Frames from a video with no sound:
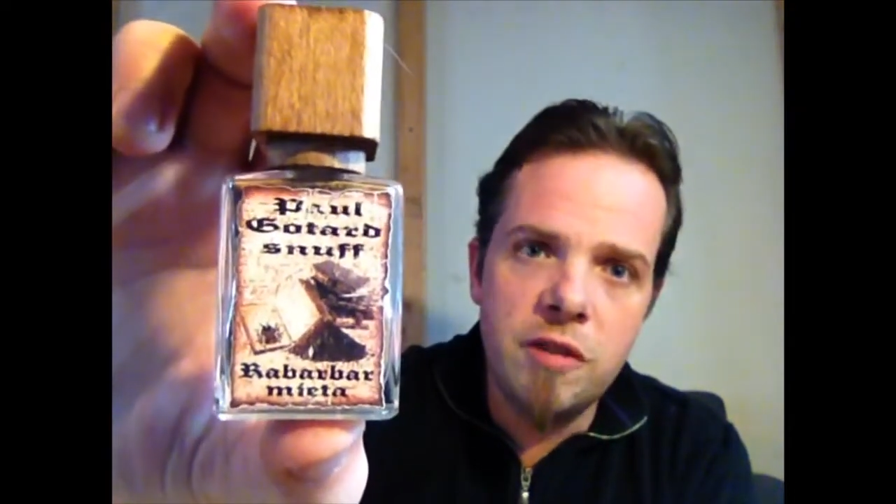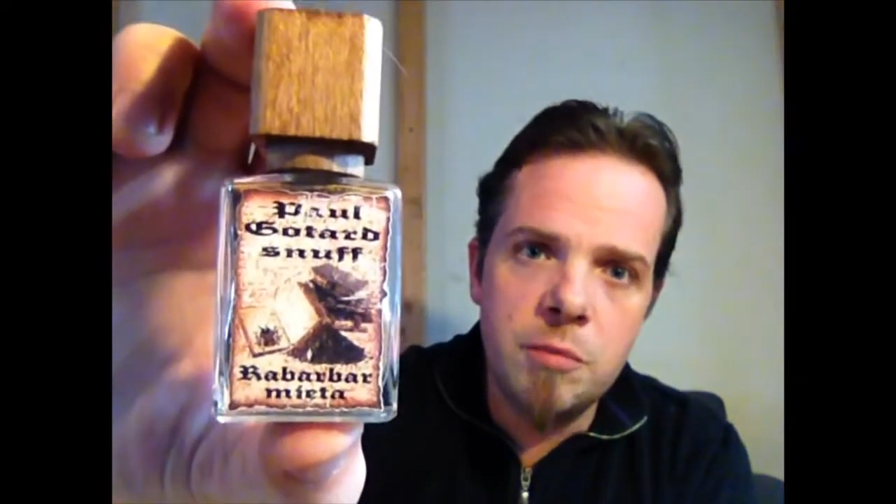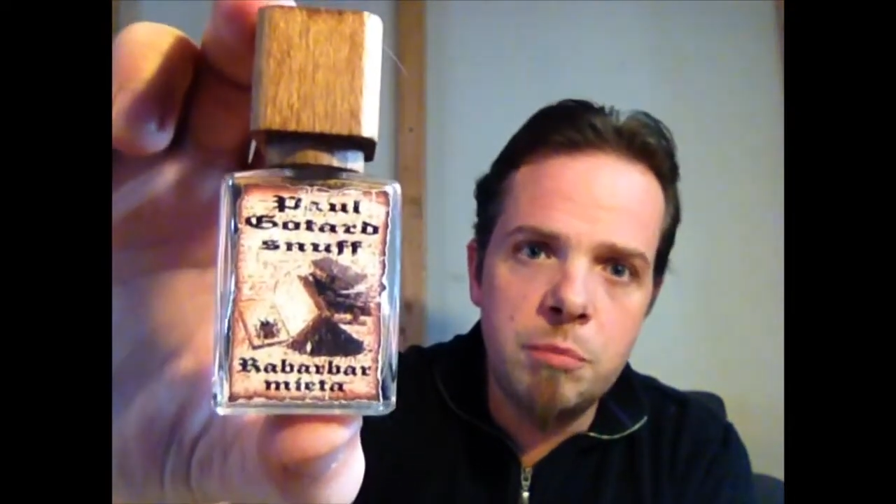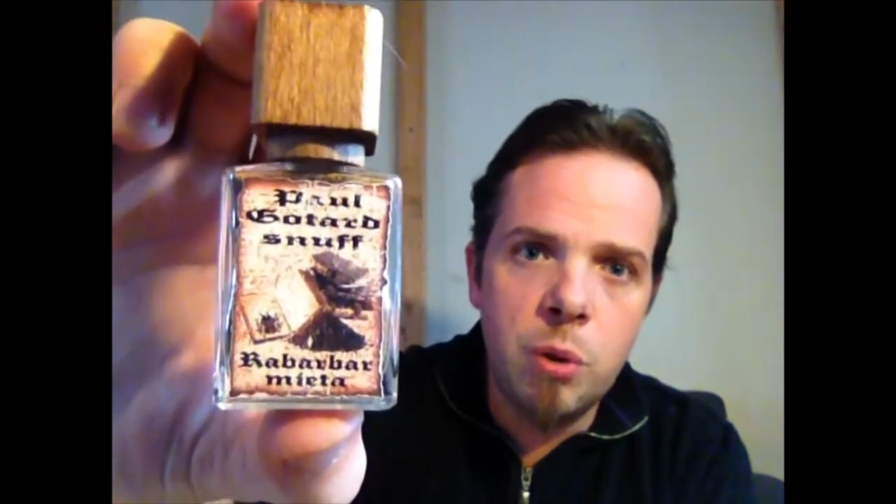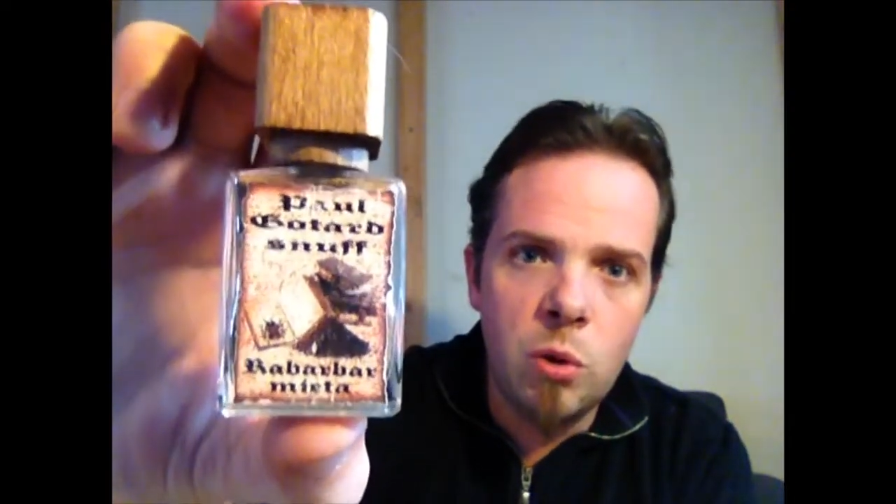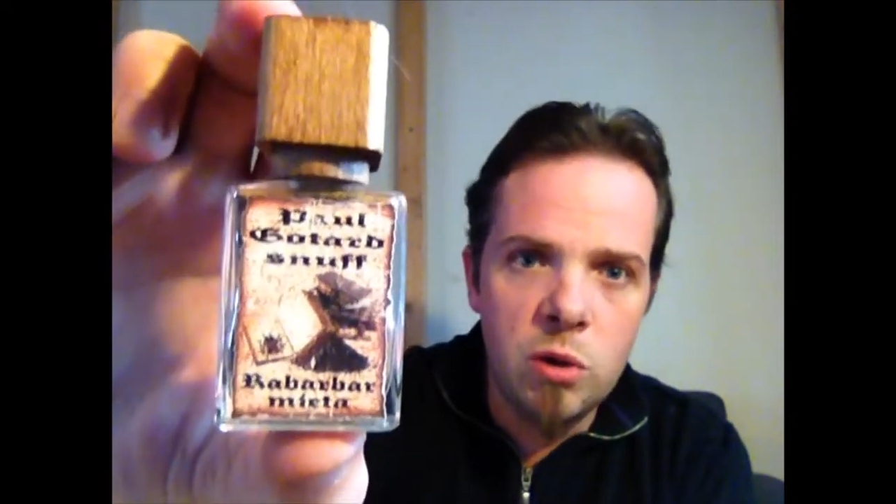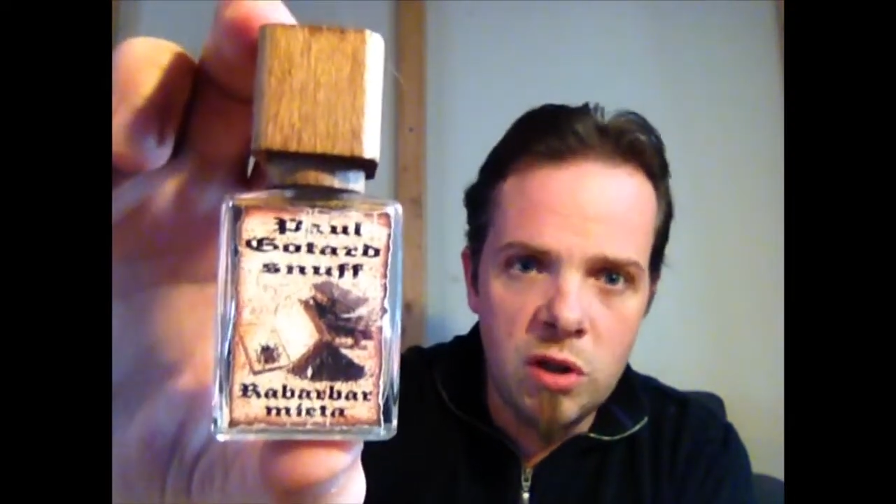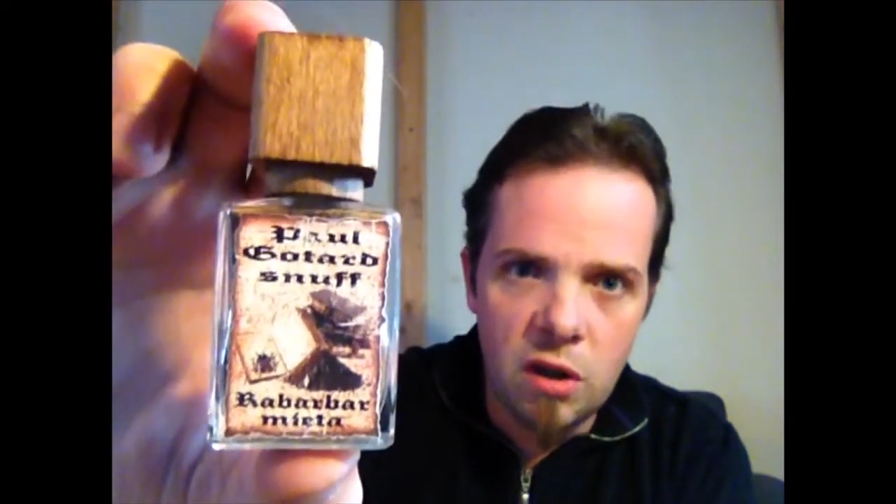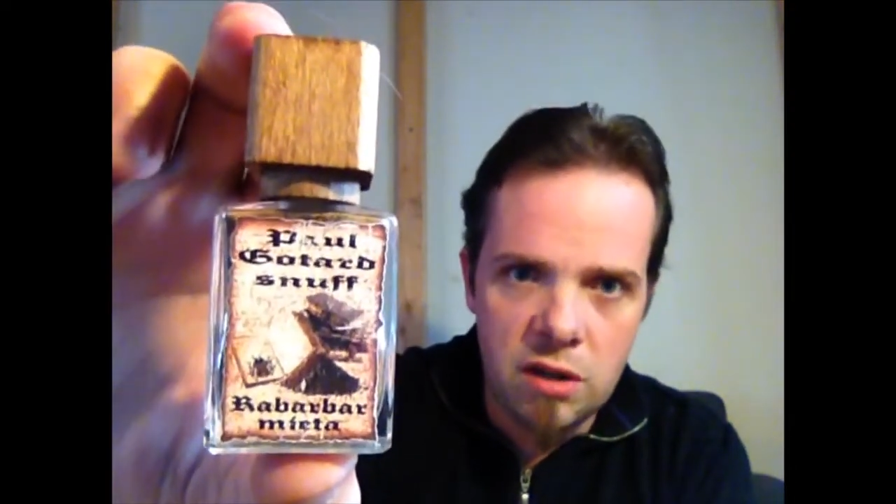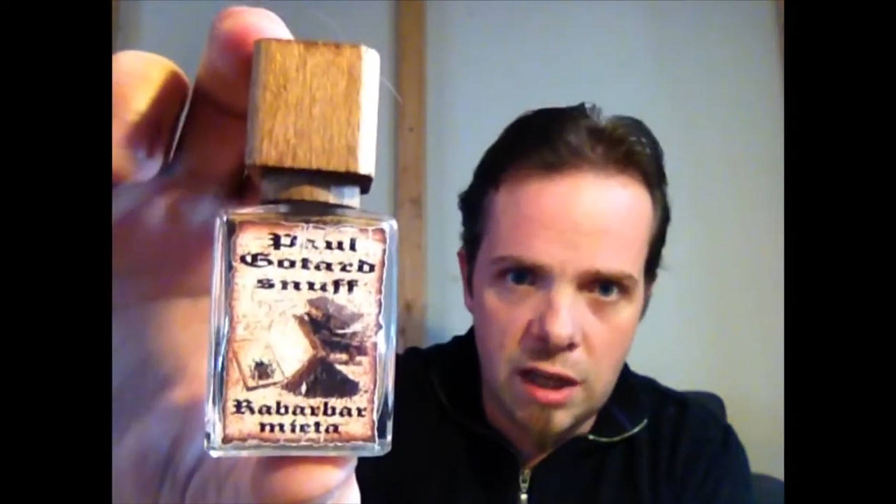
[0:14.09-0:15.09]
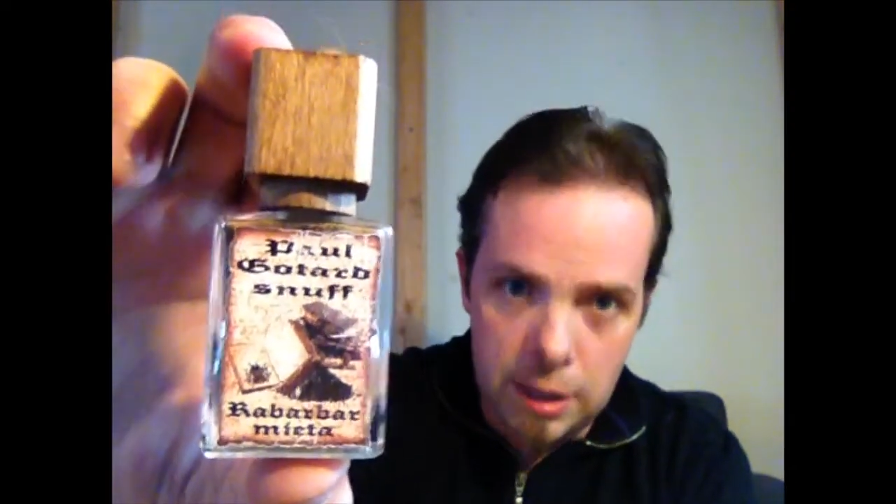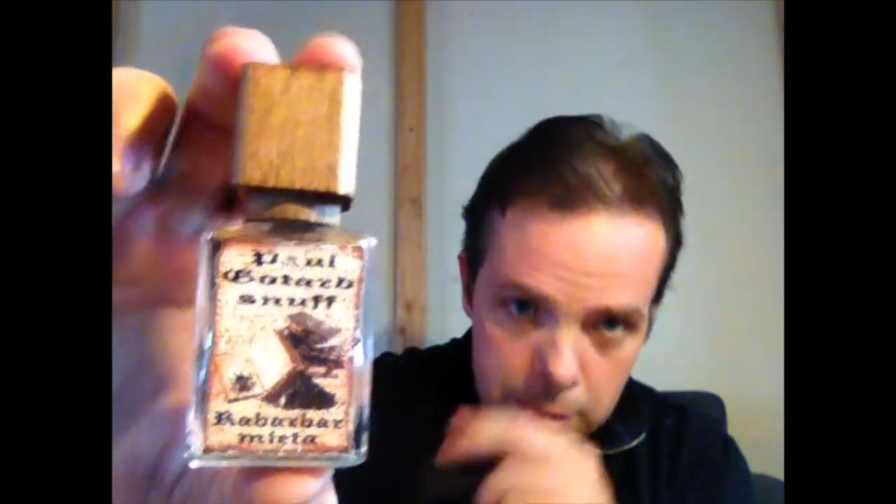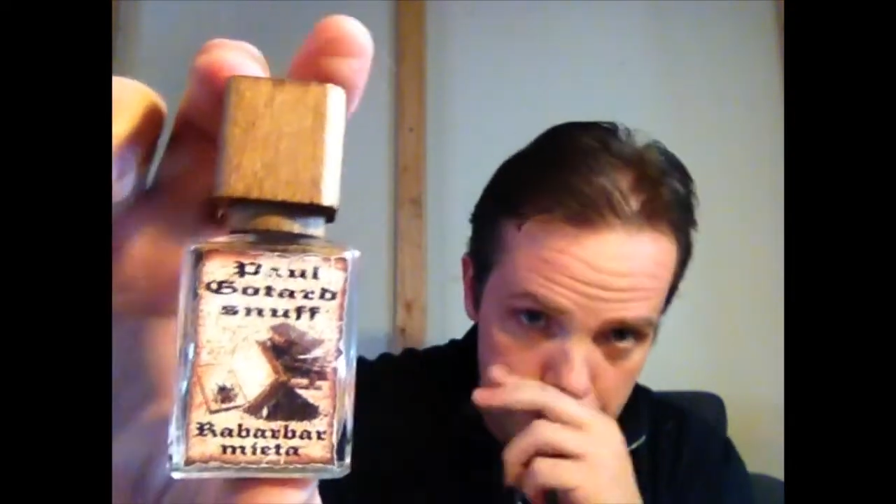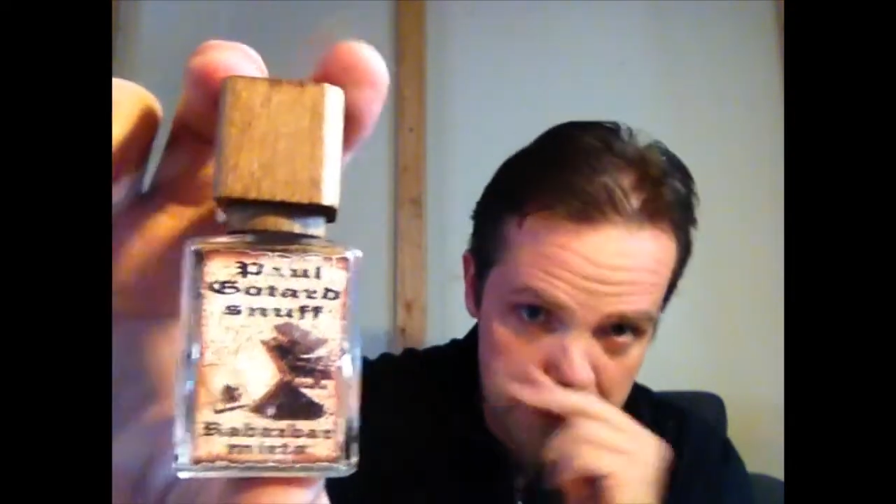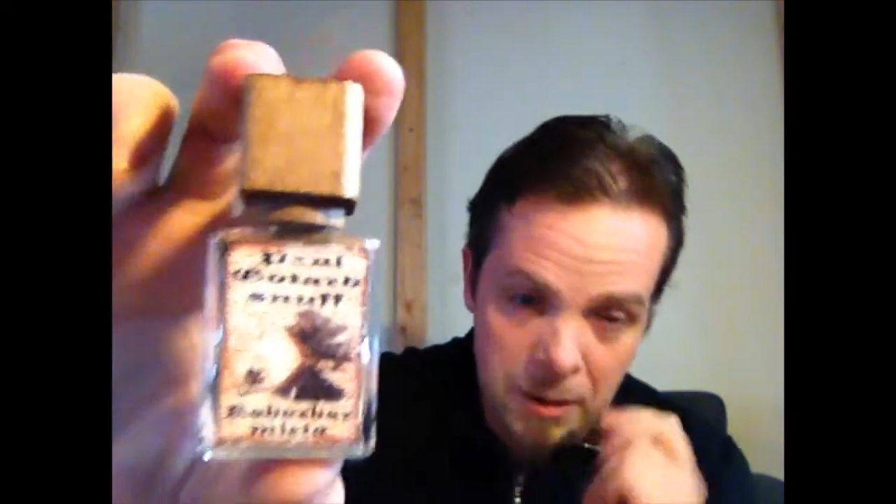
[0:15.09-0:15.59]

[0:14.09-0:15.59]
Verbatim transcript: from Paul Gotard,